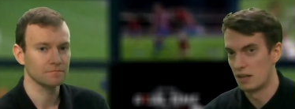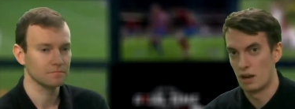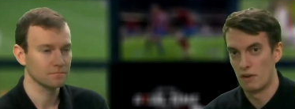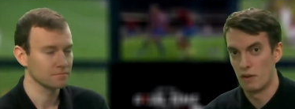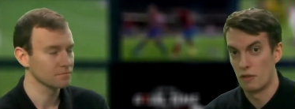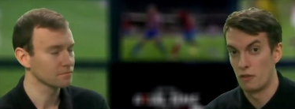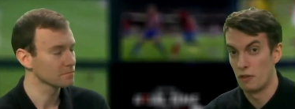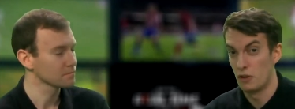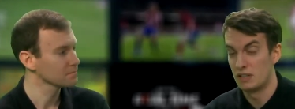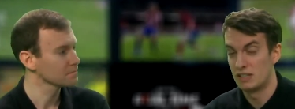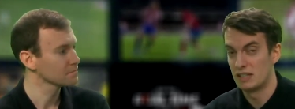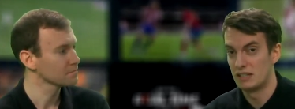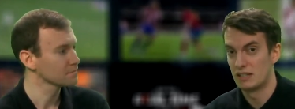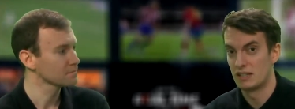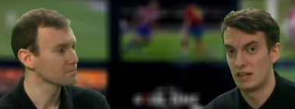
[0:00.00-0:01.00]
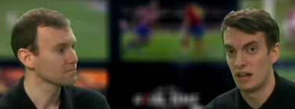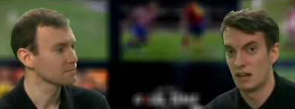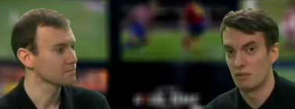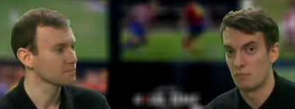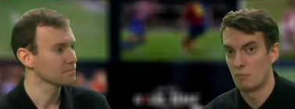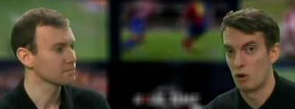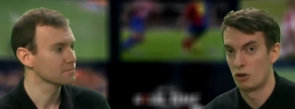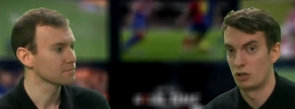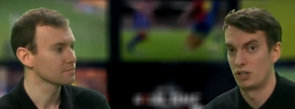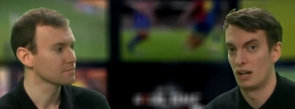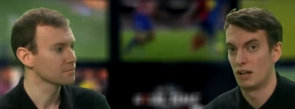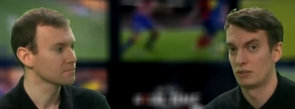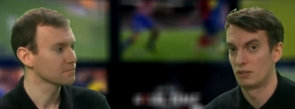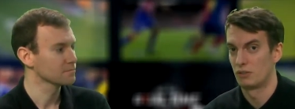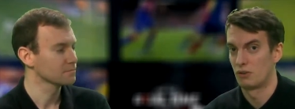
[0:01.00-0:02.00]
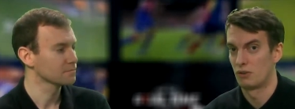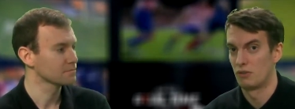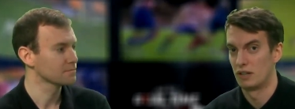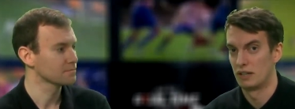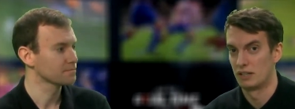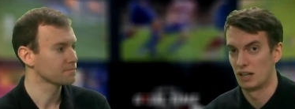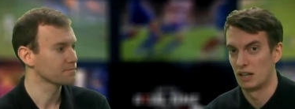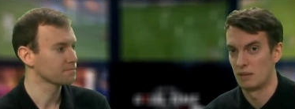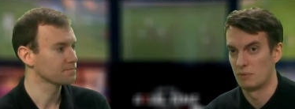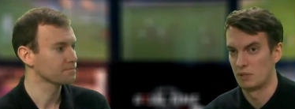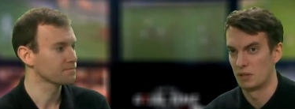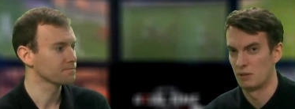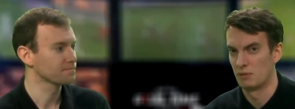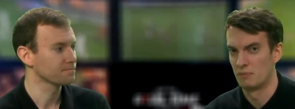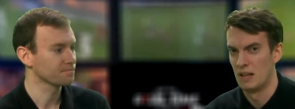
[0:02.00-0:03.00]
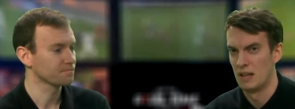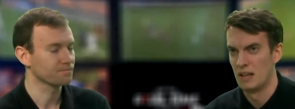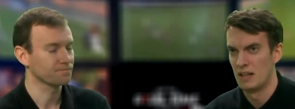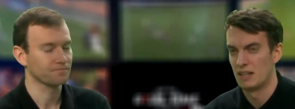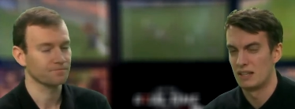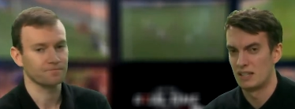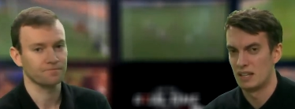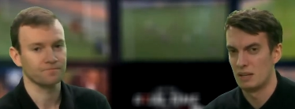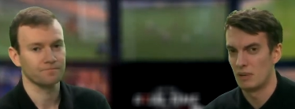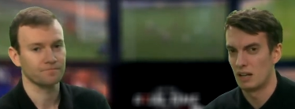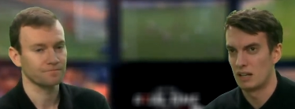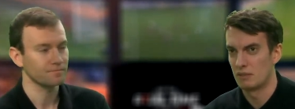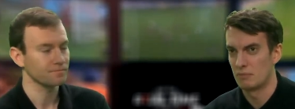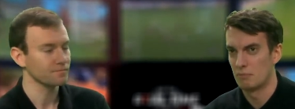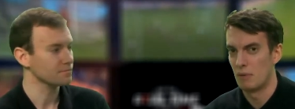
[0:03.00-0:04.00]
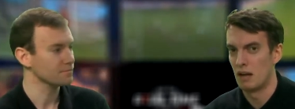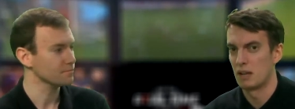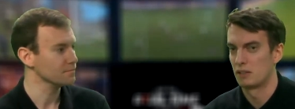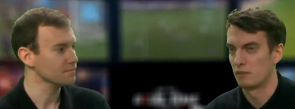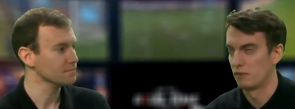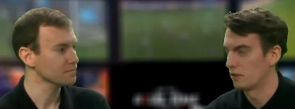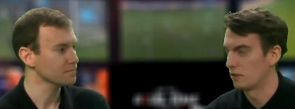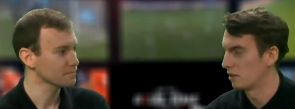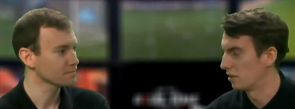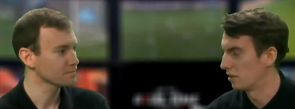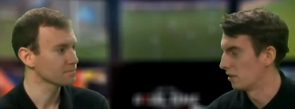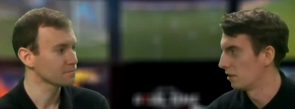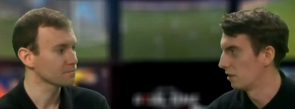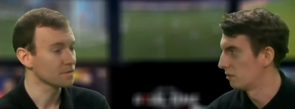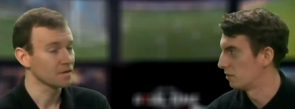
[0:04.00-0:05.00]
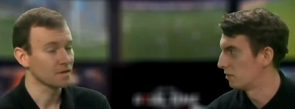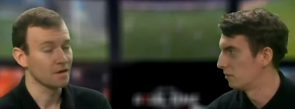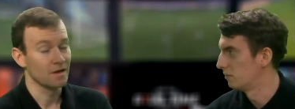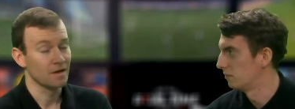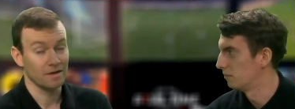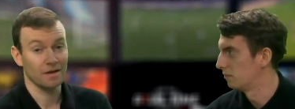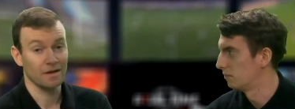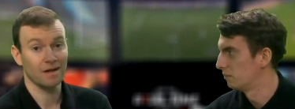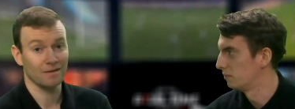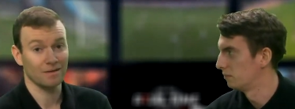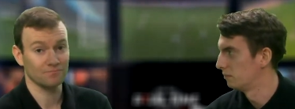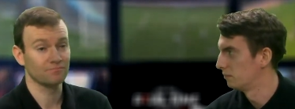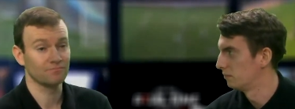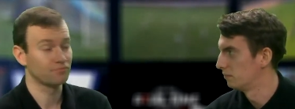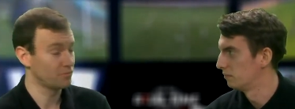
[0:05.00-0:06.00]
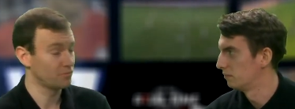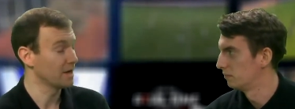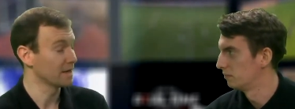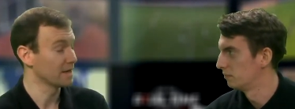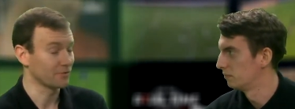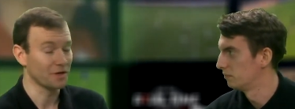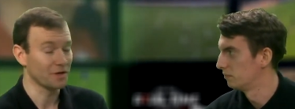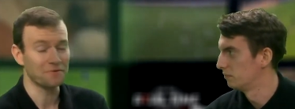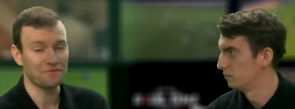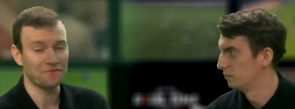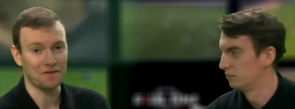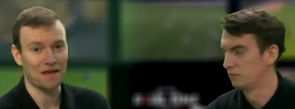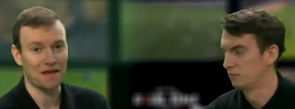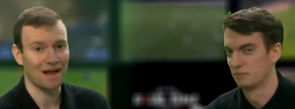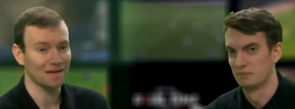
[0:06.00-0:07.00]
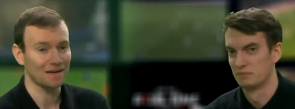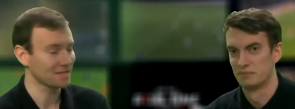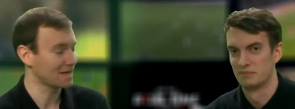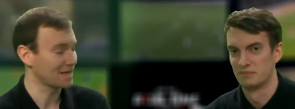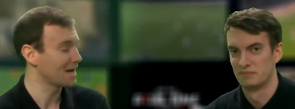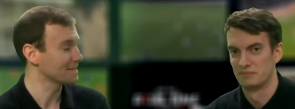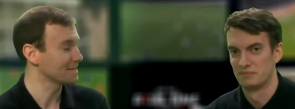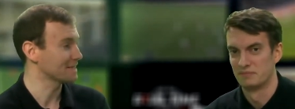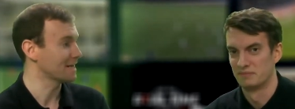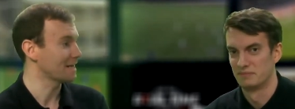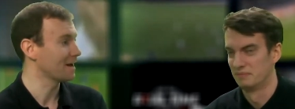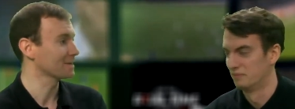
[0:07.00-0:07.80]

Speaker 1: You get around 13 to 10 on Martial to score any time. So they seem like massive odds, I think, those.
Speaker 2: Yeah, I'm I agree with you there. I just can't see